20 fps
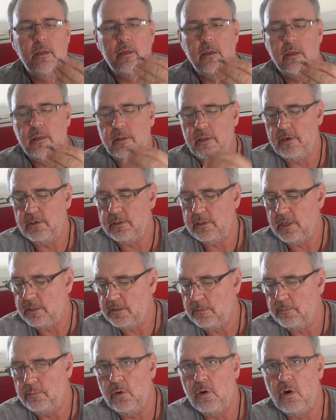And then just get
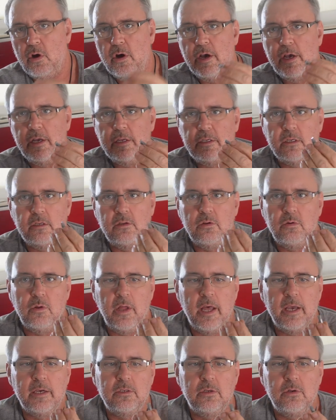some pliers, a little
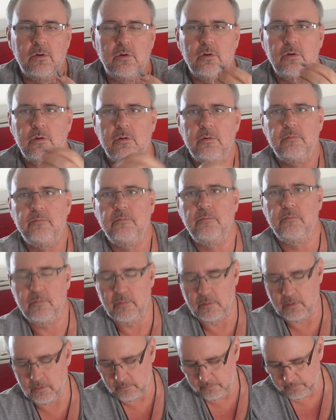hacksaw,
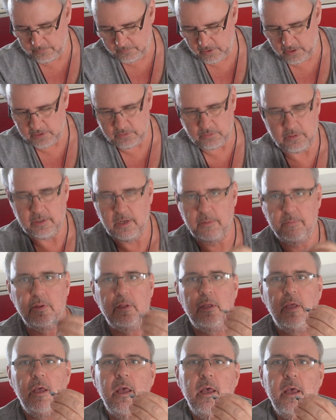a little vise or
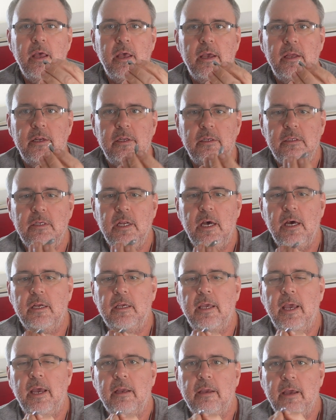something. Just
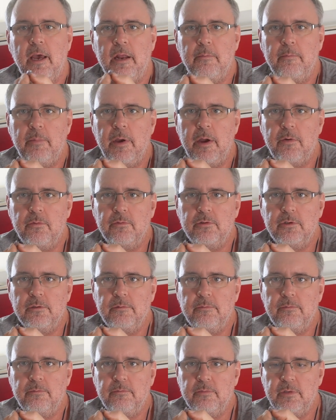start cutting
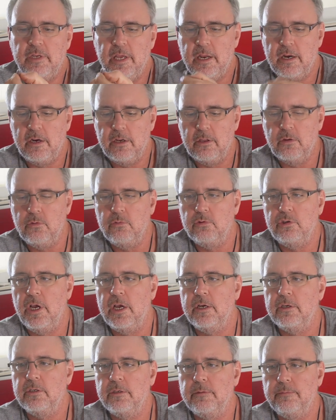barrels down into little
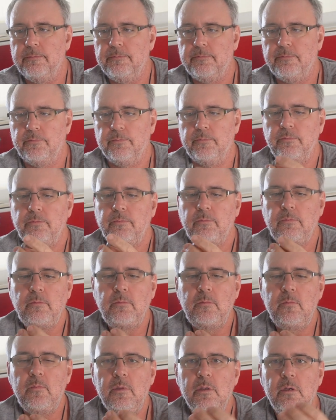chunks.
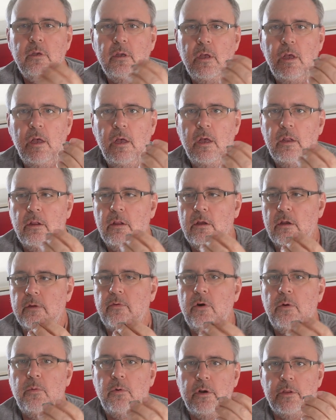Like if
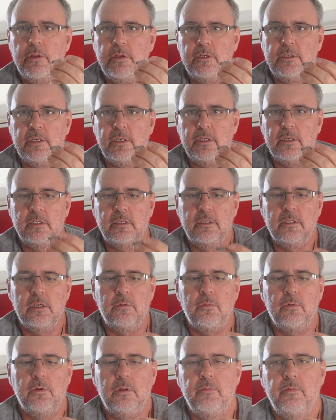I wanted this thing to
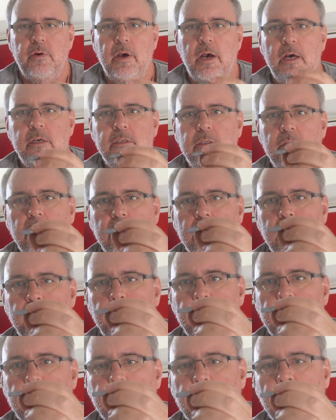sink really fast, I got the
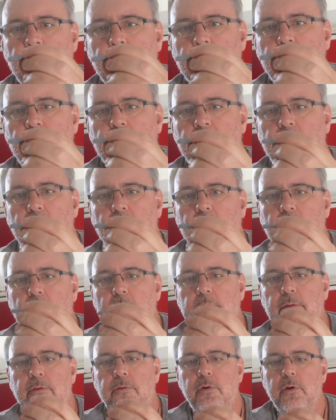bigger chunk there, so like
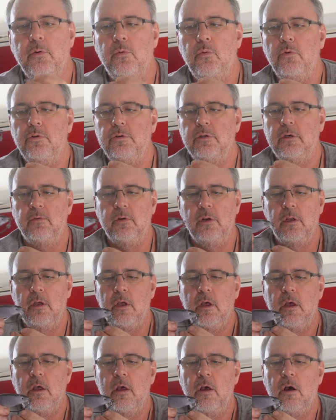3/4 of it.
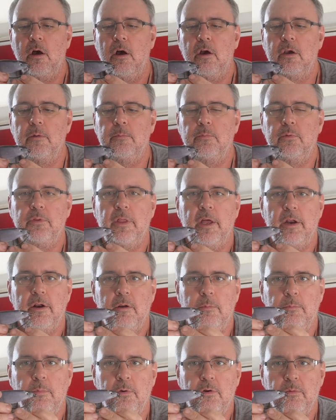I could put that on
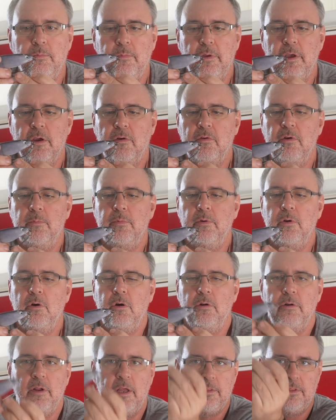the bottom there, crimp it
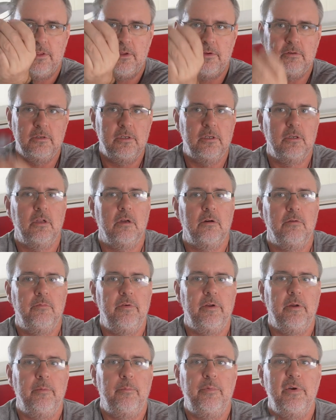on, that thing will sink like a
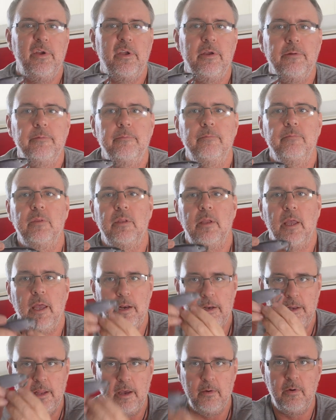freaking brick.
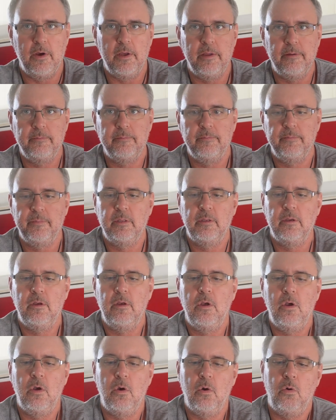And that way.
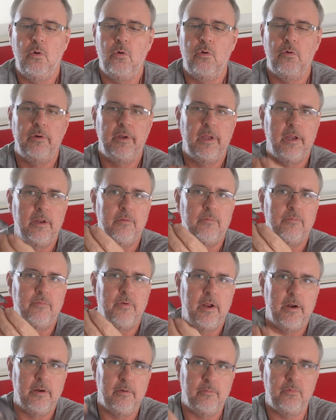Or down at the
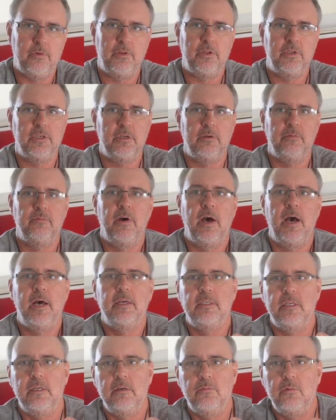front, really sink
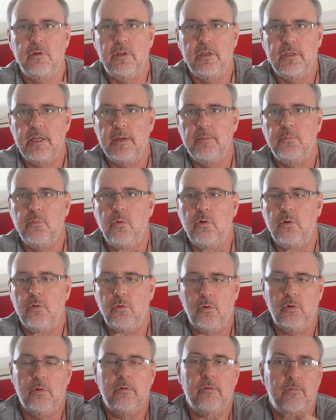fast in really deep
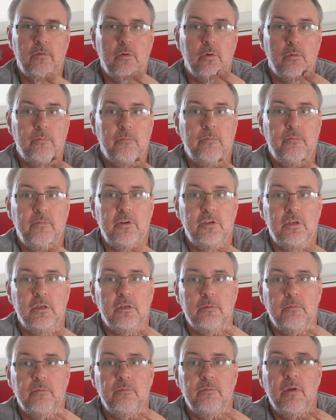water. Or if you're
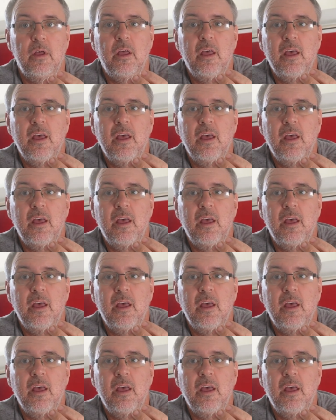fishing